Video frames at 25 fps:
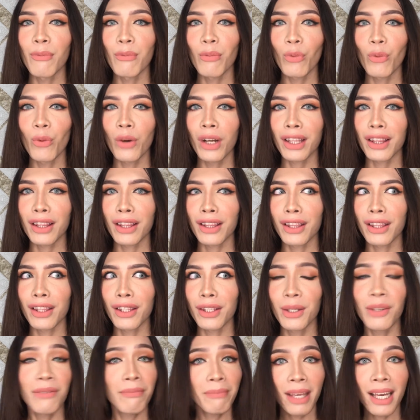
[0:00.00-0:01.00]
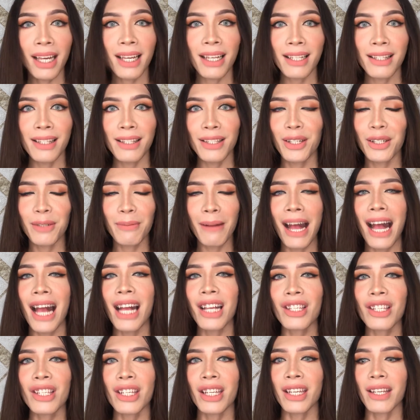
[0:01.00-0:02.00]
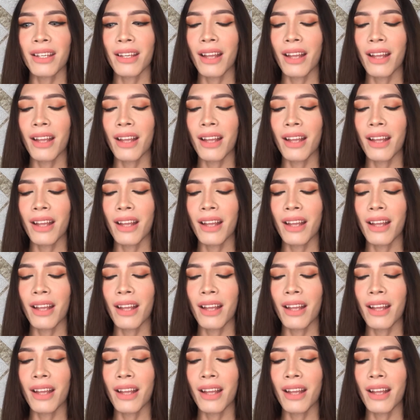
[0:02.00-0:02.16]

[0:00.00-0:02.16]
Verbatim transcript: what you've missed, your passion.